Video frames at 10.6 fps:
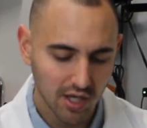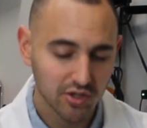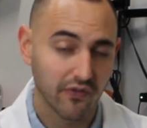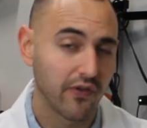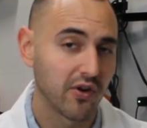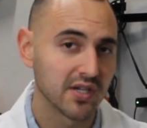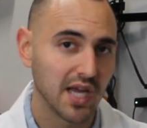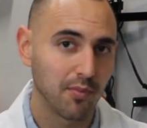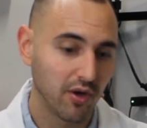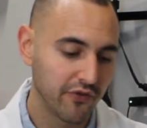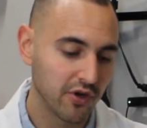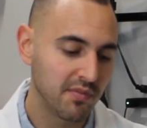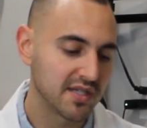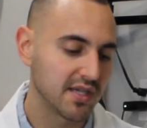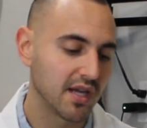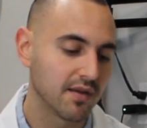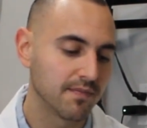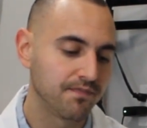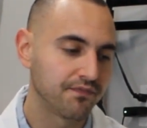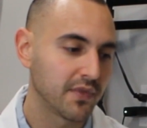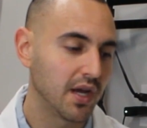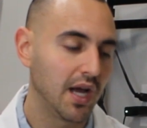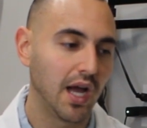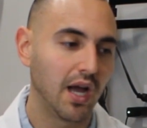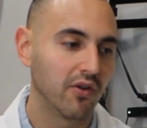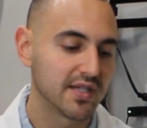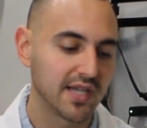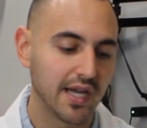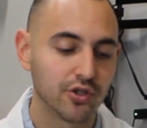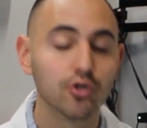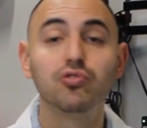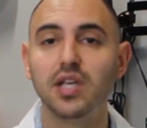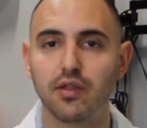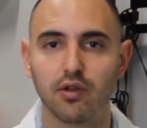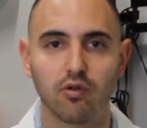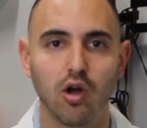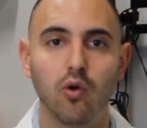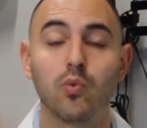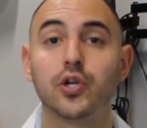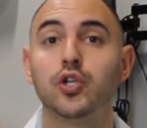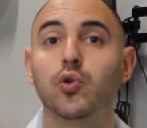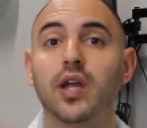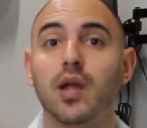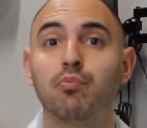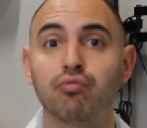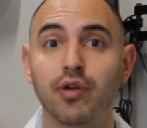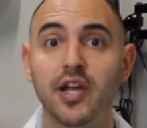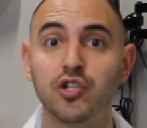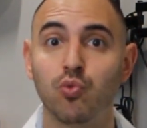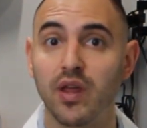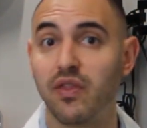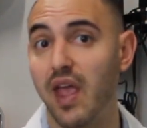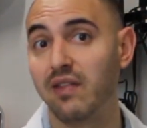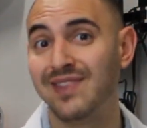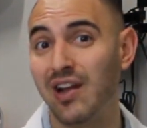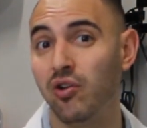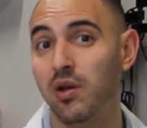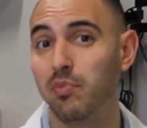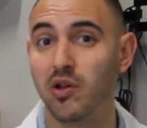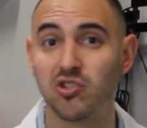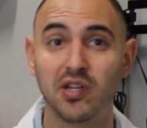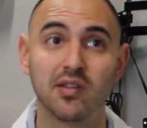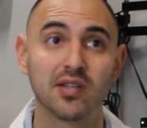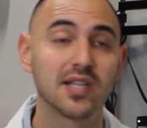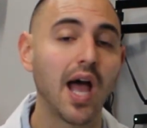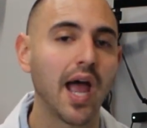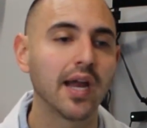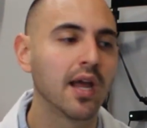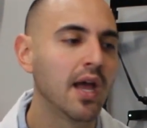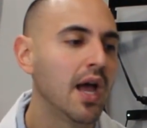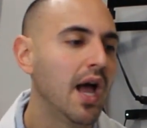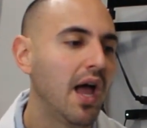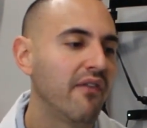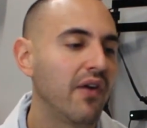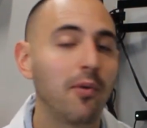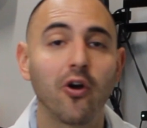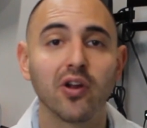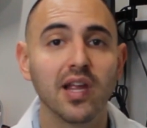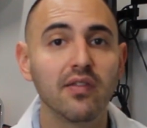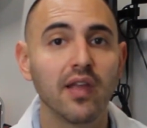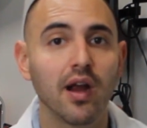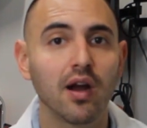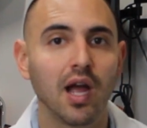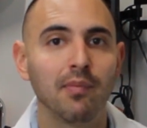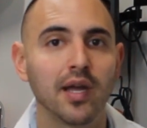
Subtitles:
So for example, if you're missing let's say 2 teeth in a row, we're doing a bridge with dental implants on either side. If I'm already in there,